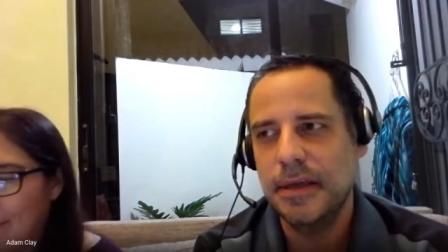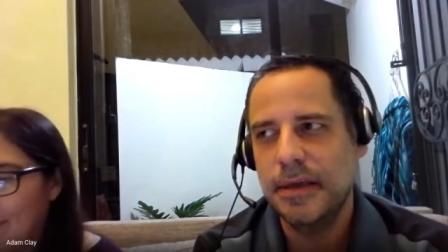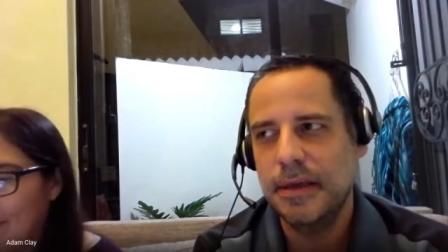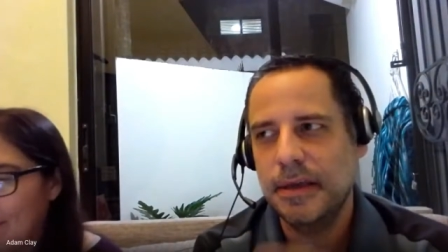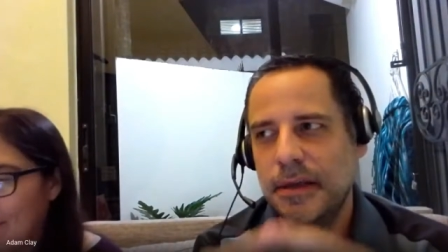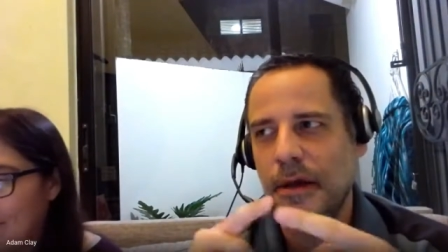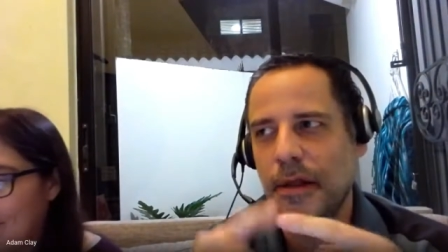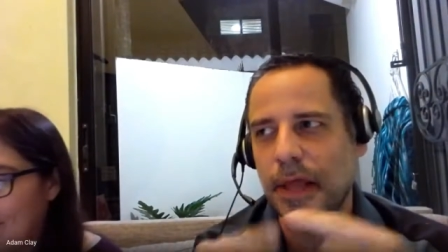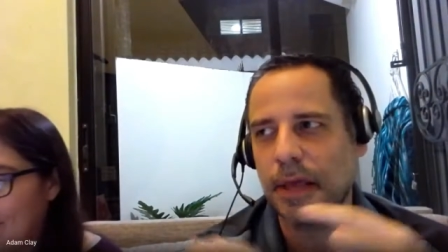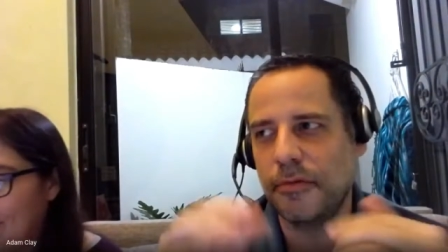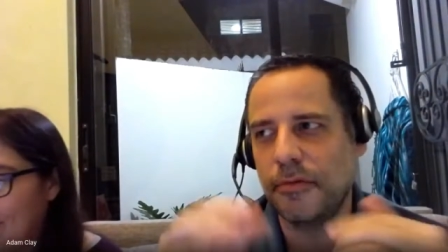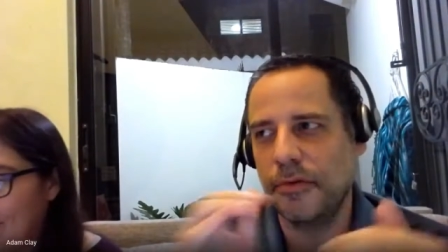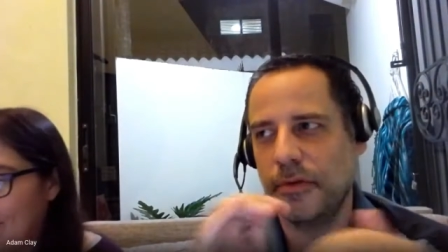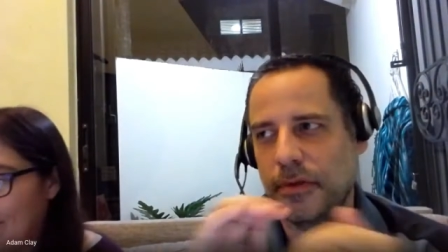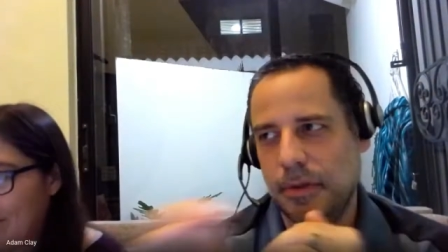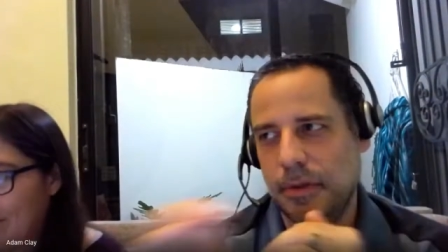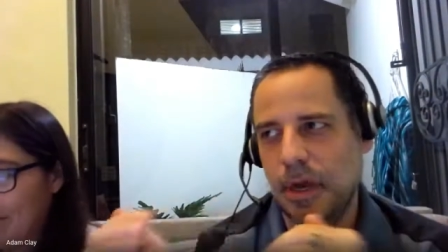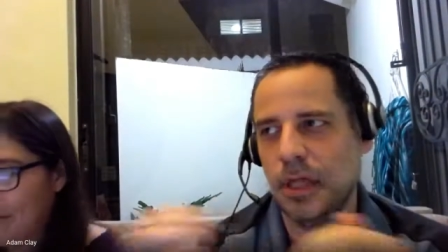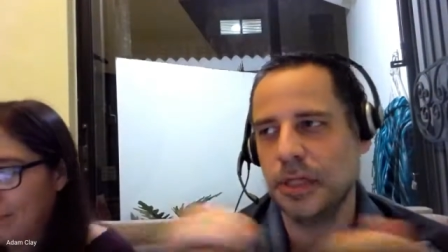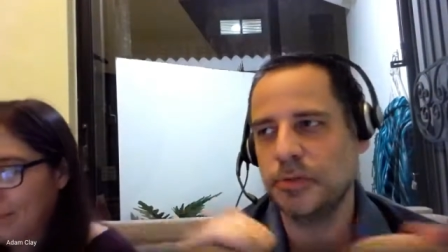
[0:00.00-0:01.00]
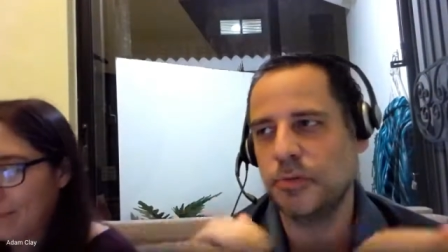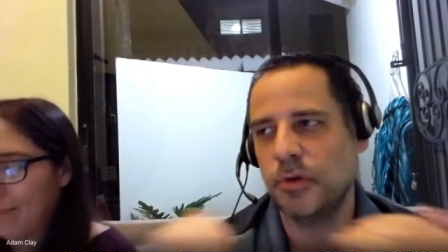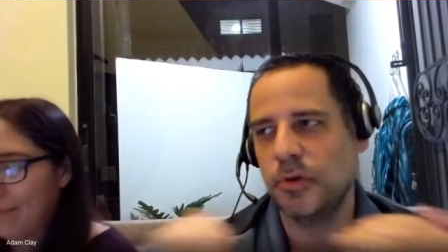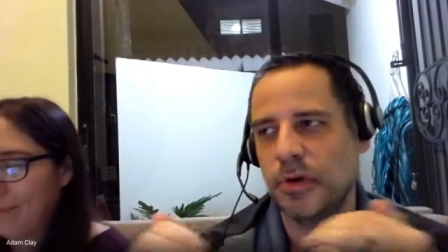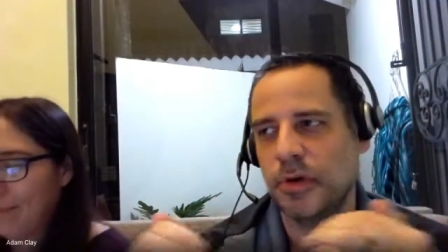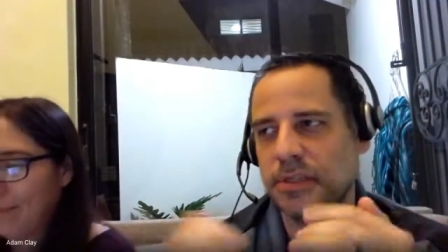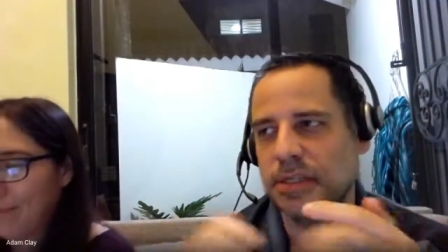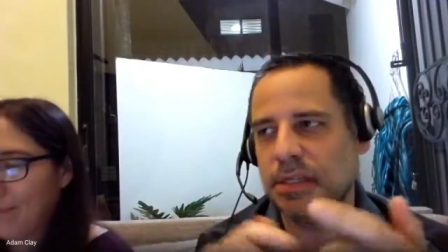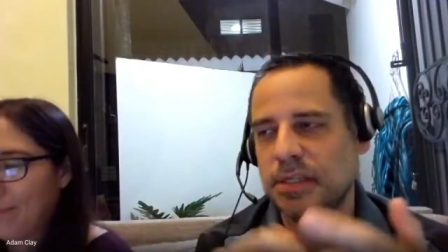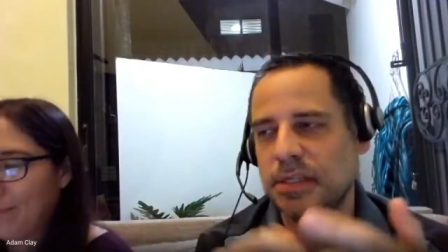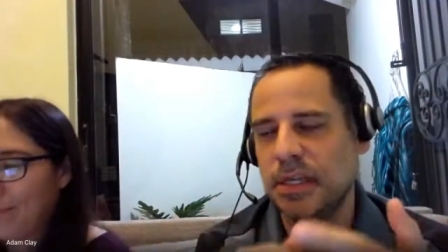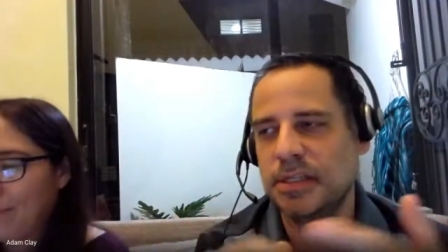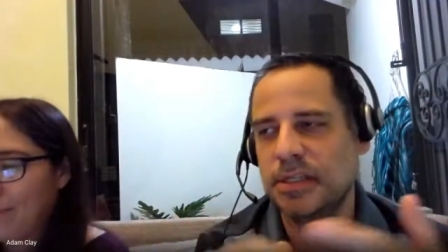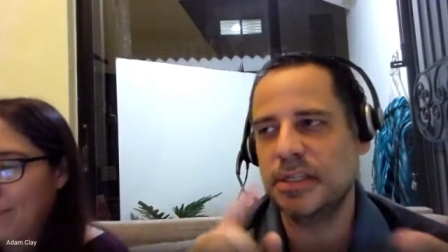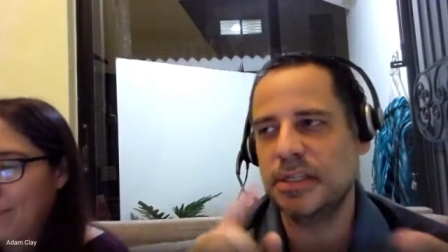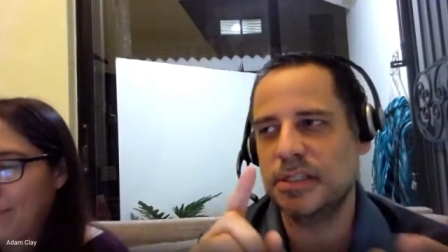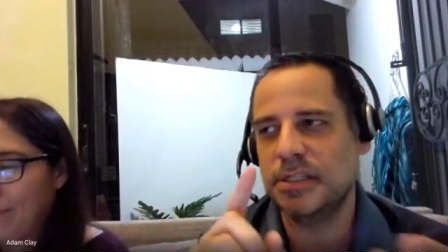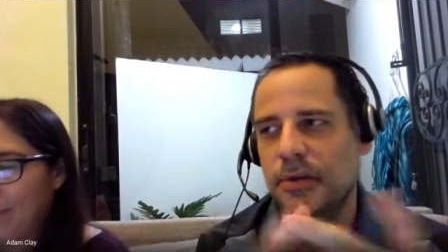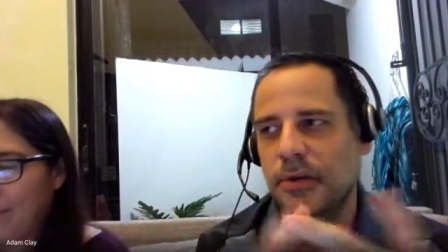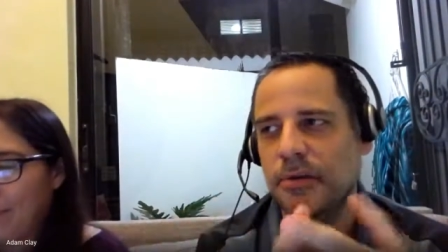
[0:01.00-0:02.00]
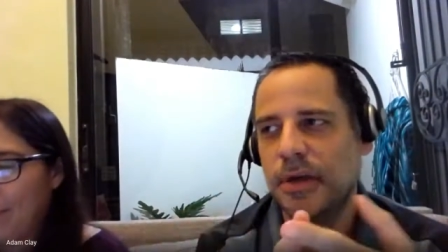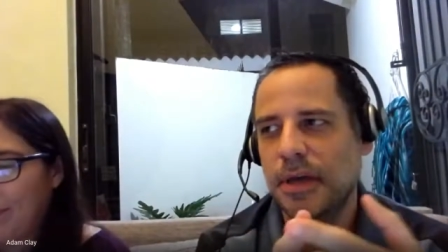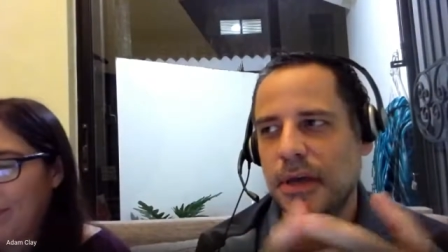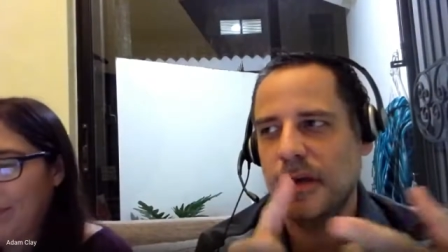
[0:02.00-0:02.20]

Like College Board runs SAT, so